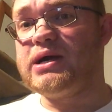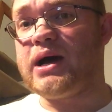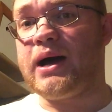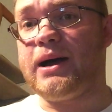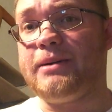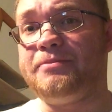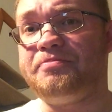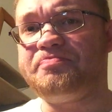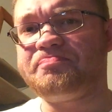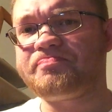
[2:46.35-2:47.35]

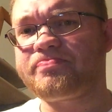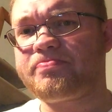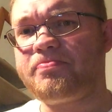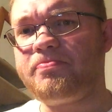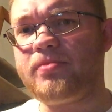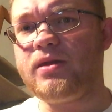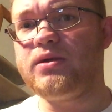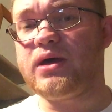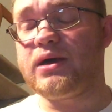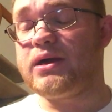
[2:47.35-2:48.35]
Um,
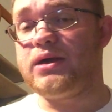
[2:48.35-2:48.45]
uh,